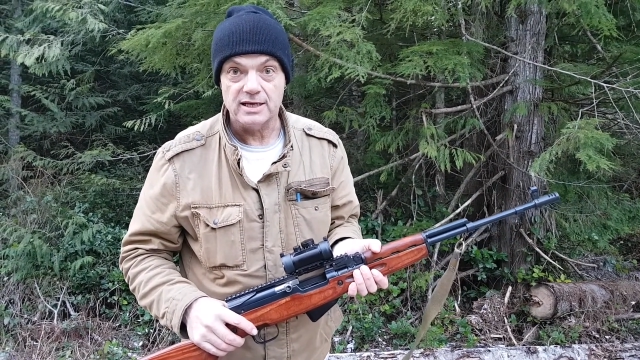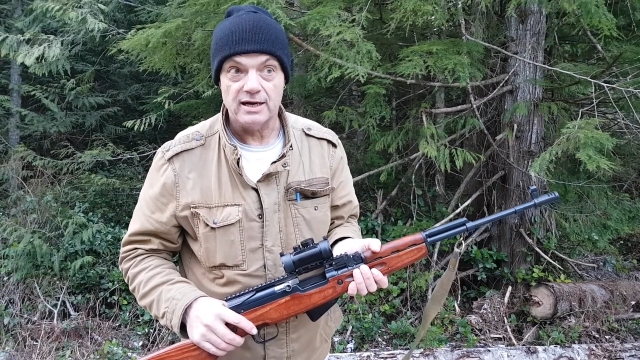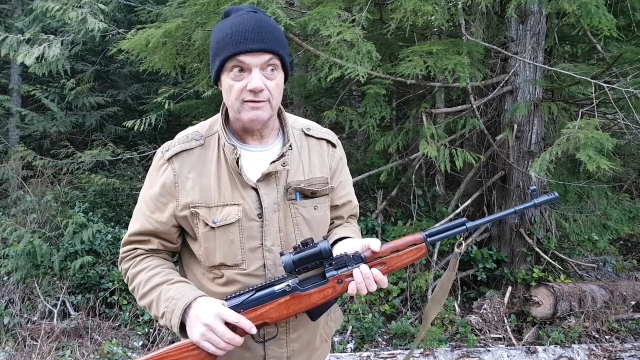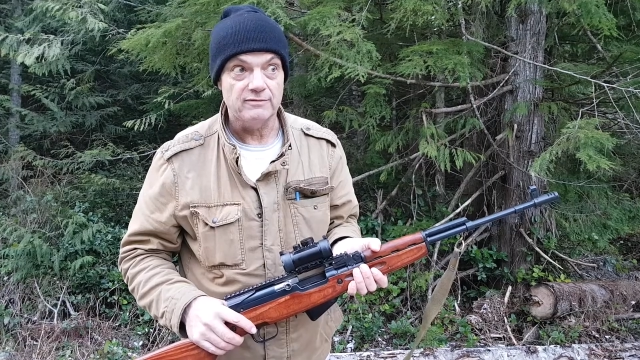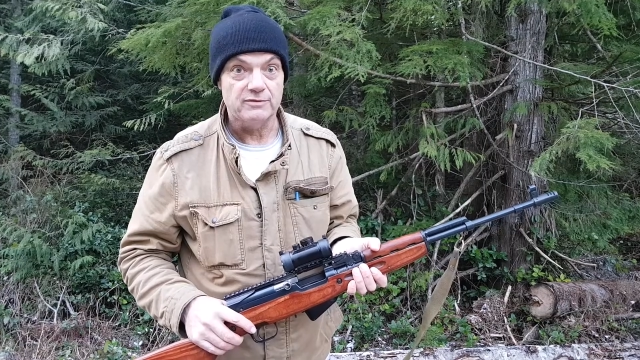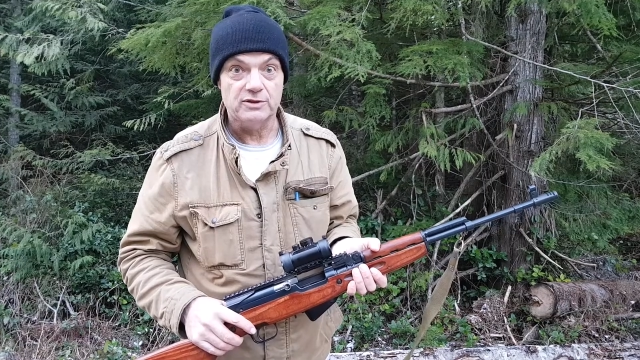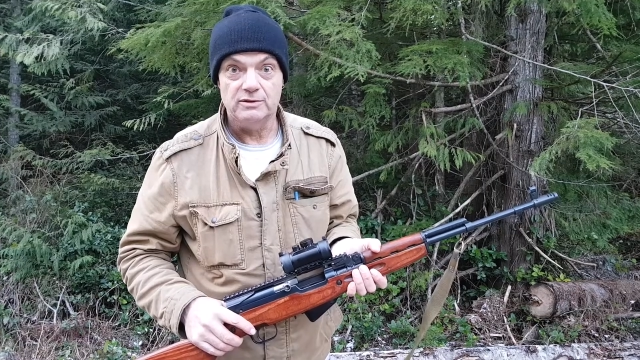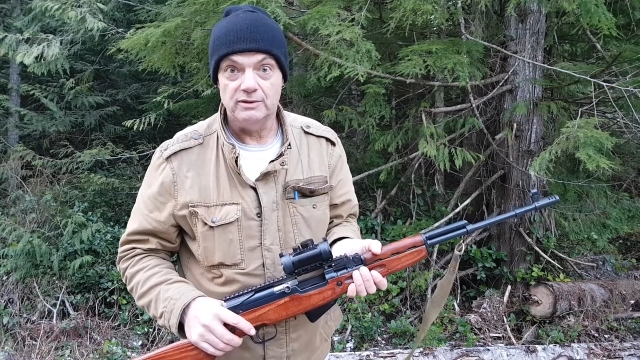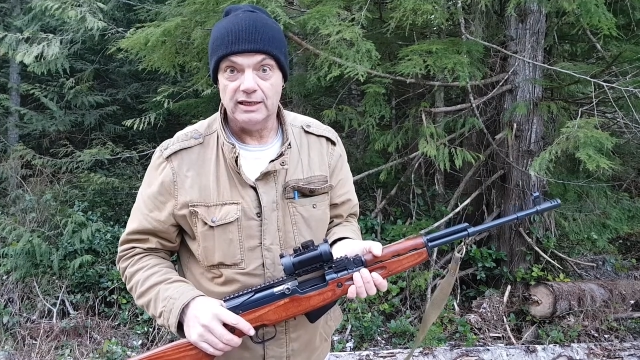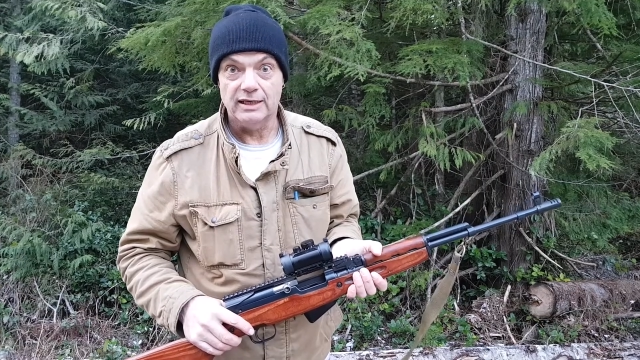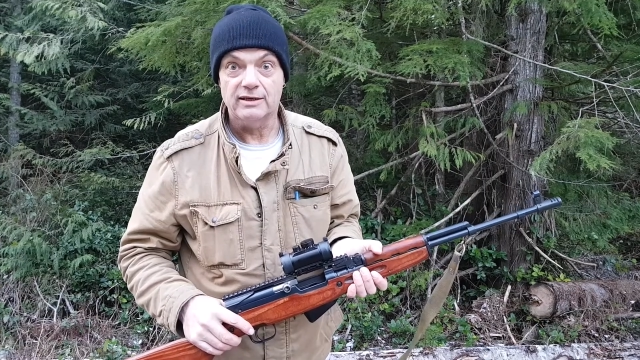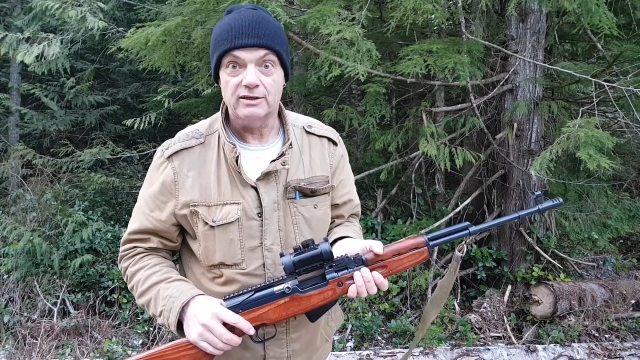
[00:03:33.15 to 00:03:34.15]
have,
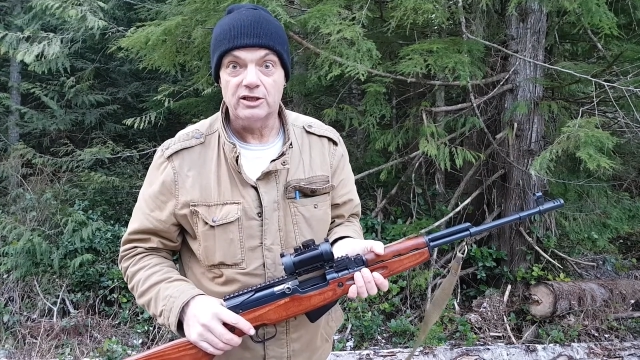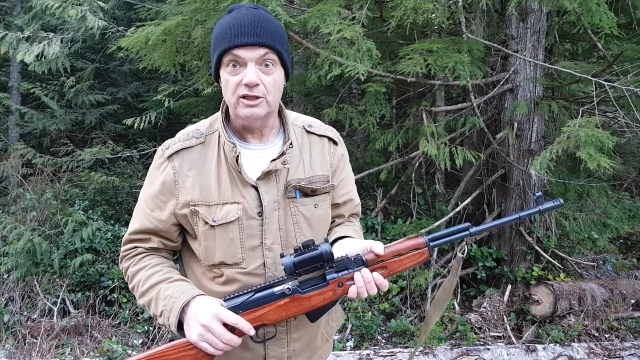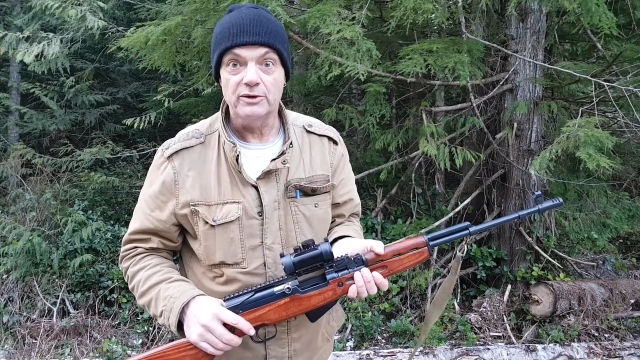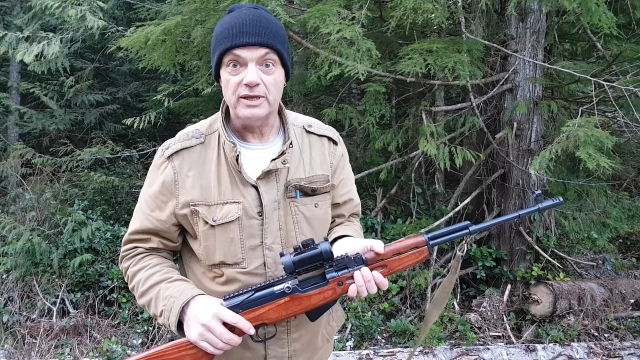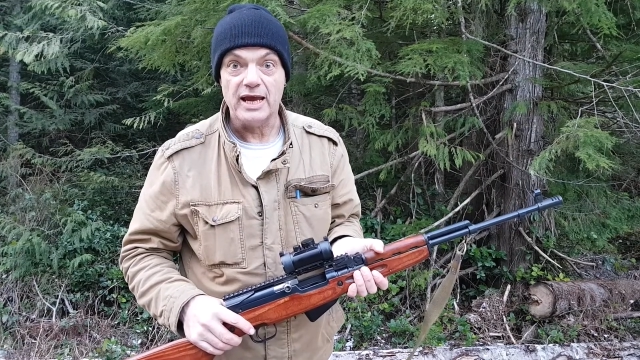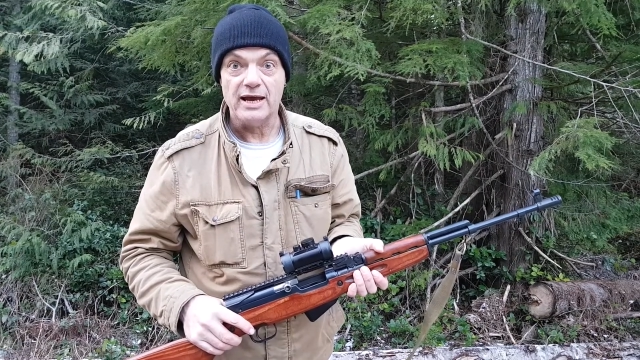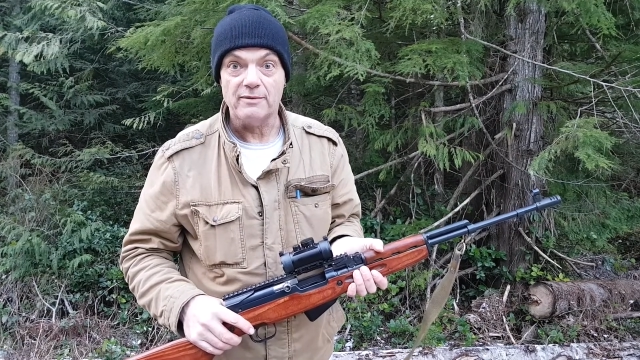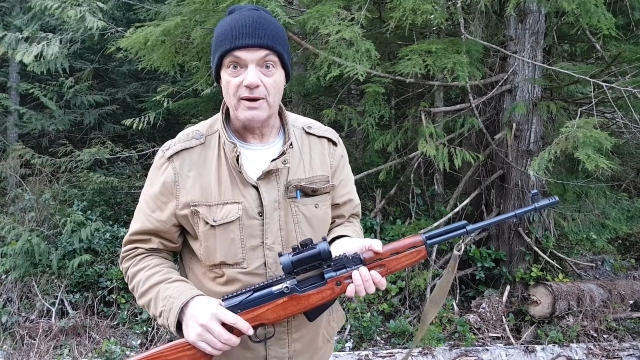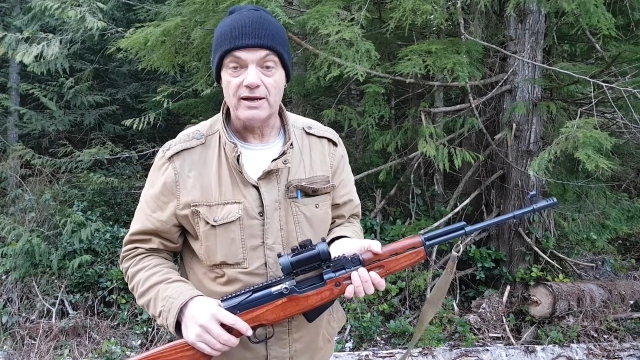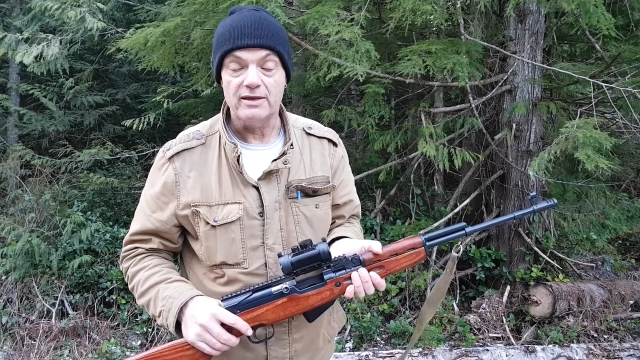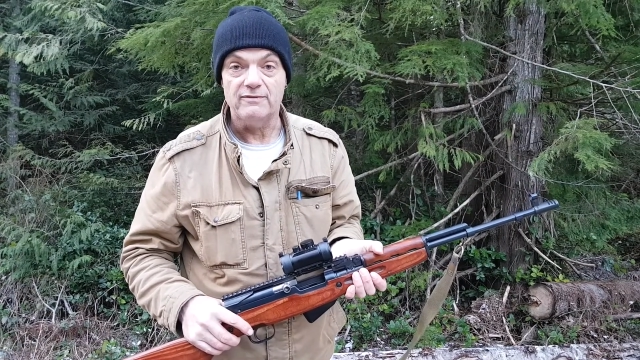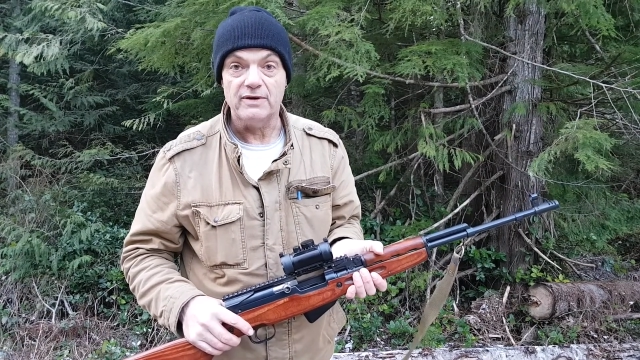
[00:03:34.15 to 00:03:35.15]
including
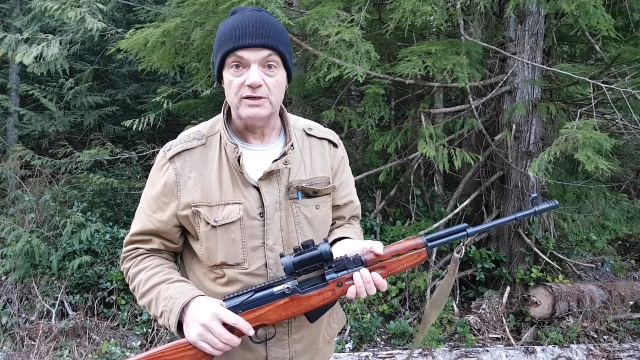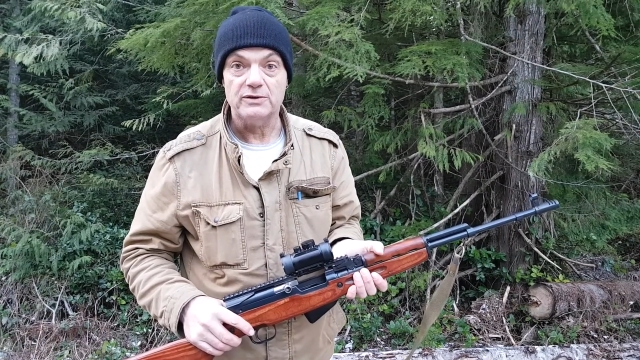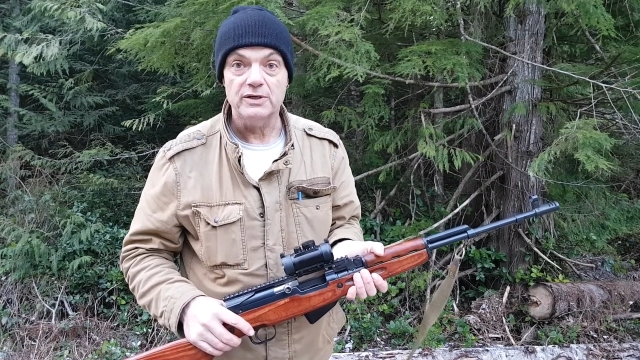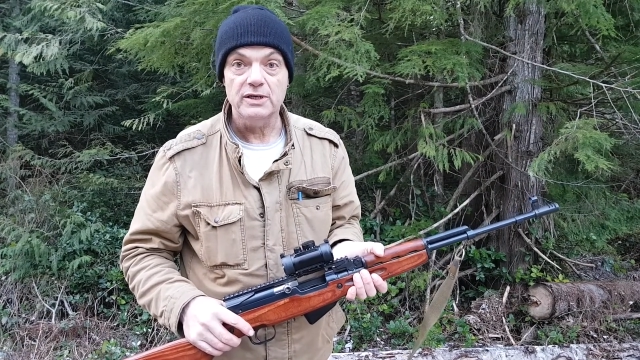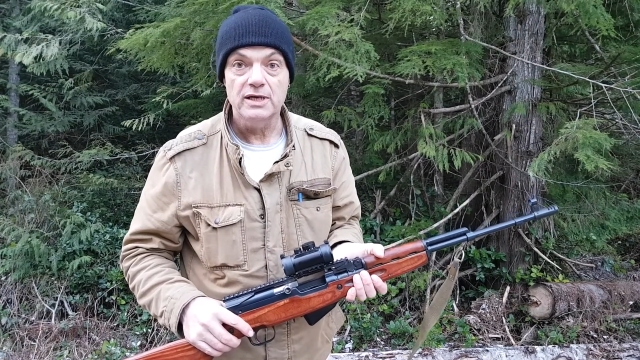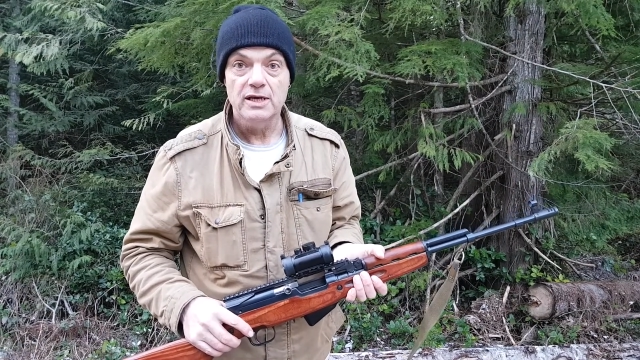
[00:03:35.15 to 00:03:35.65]
Iraqi veteran,